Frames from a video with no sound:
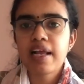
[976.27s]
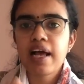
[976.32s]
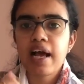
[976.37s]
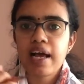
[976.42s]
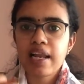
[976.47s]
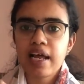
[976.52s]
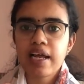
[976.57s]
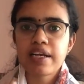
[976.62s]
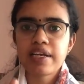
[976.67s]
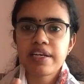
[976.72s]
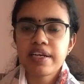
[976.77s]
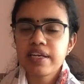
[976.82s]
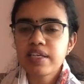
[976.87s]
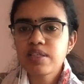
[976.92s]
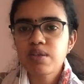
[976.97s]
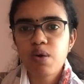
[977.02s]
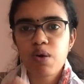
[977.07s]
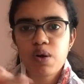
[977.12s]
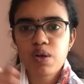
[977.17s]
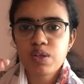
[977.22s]

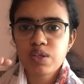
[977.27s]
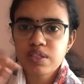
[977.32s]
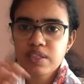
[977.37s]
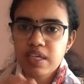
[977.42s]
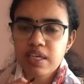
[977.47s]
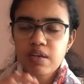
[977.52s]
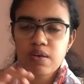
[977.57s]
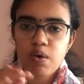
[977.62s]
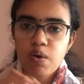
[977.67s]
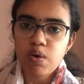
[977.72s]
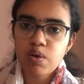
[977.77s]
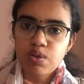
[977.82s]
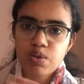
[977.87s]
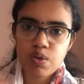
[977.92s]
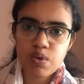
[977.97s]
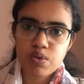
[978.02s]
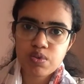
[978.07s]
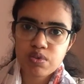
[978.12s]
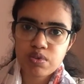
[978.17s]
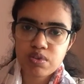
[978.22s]
address all
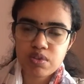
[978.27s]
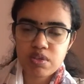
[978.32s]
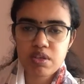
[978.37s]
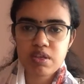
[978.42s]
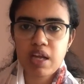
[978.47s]
those